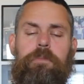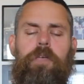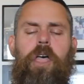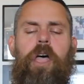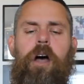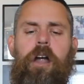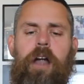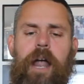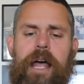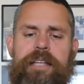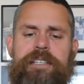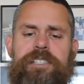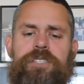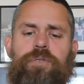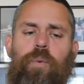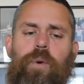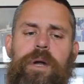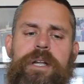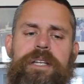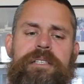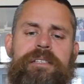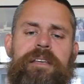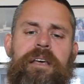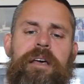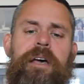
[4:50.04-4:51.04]
All right, so
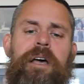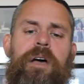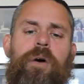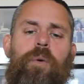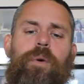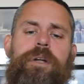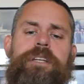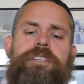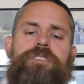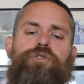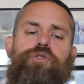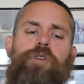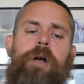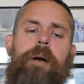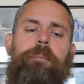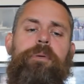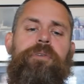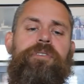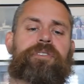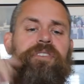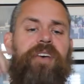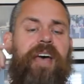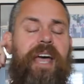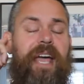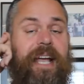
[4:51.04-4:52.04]
what is Trumbull
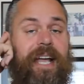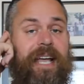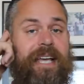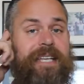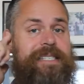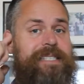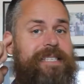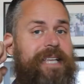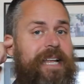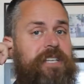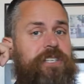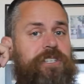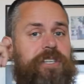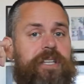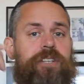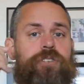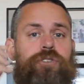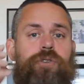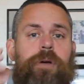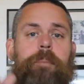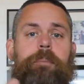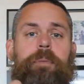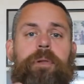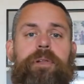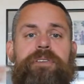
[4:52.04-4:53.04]
saying? Essentially,
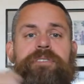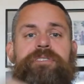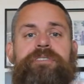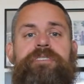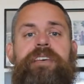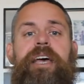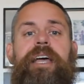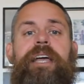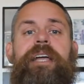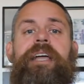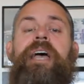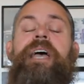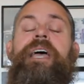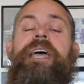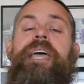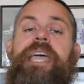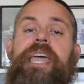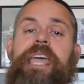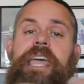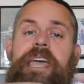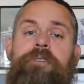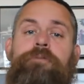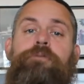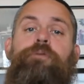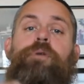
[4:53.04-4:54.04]
Trumbull is saying,
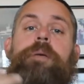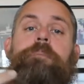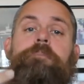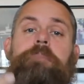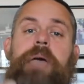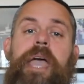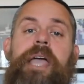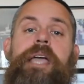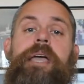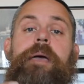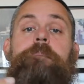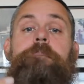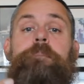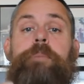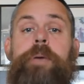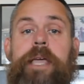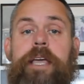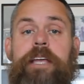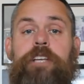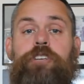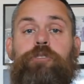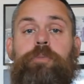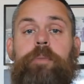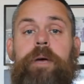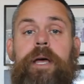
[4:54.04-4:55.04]
if we make
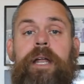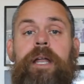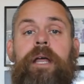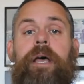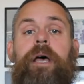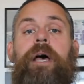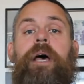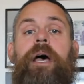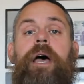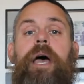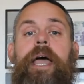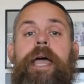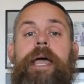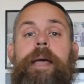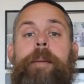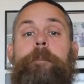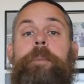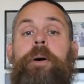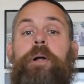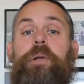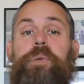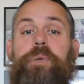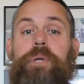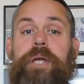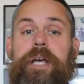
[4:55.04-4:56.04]
impeachment a
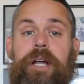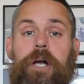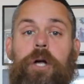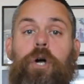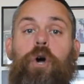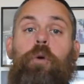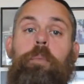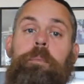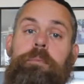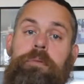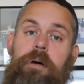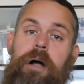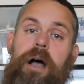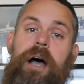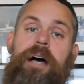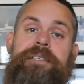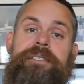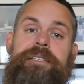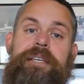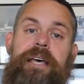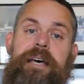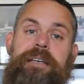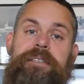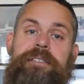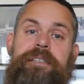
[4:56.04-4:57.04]
political
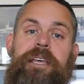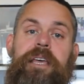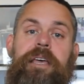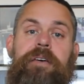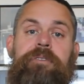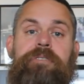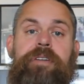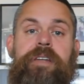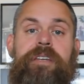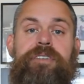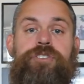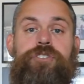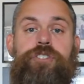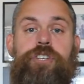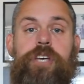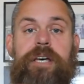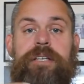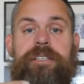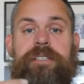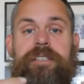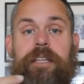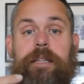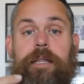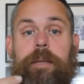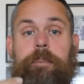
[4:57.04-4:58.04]
process, if it is
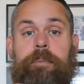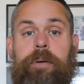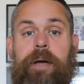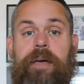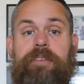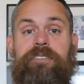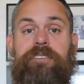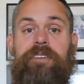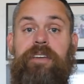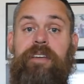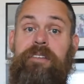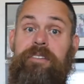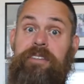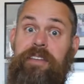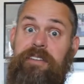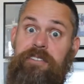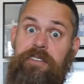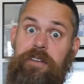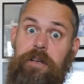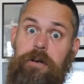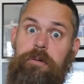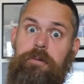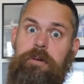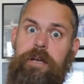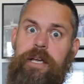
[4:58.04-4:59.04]
just that the president
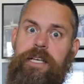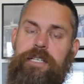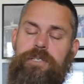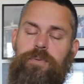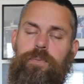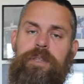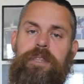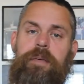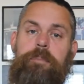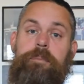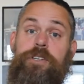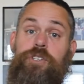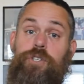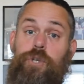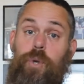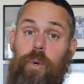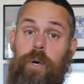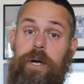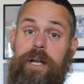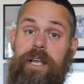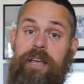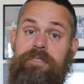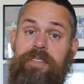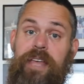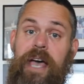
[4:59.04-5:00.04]
disagrees with the
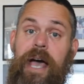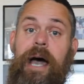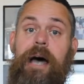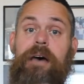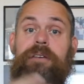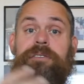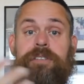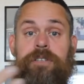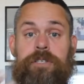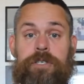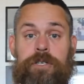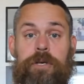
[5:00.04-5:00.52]
majority of the House and